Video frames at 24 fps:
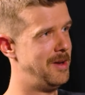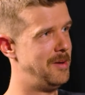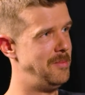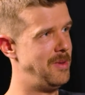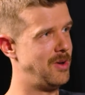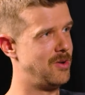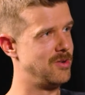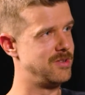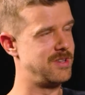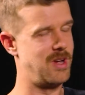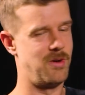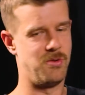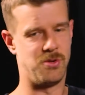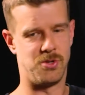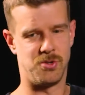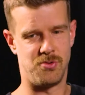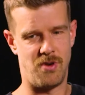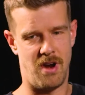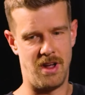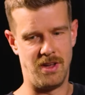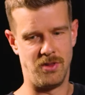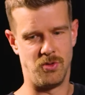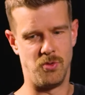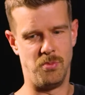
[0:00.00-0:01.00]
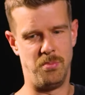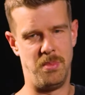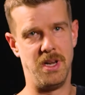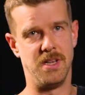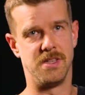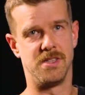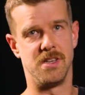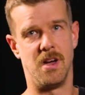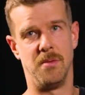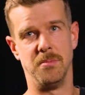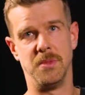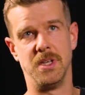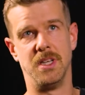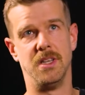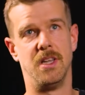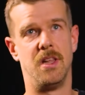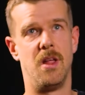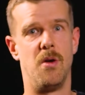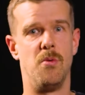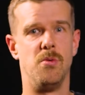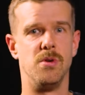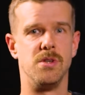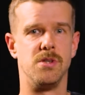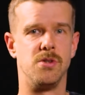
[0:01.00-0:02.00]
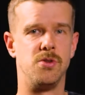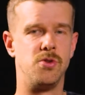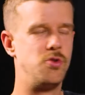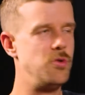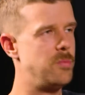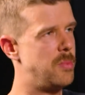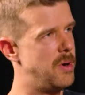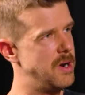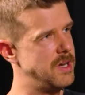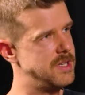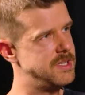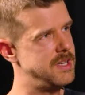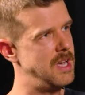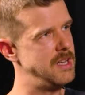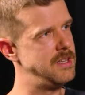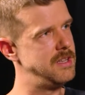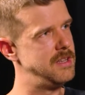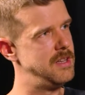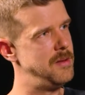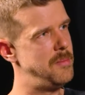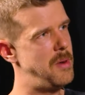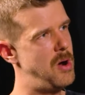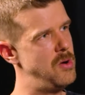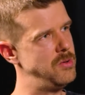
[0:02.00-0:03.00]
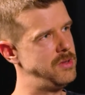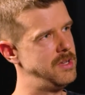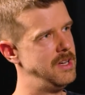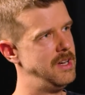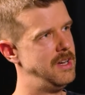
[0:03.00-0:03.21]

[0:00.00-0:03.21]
because I was trying to build something that I was super excited about.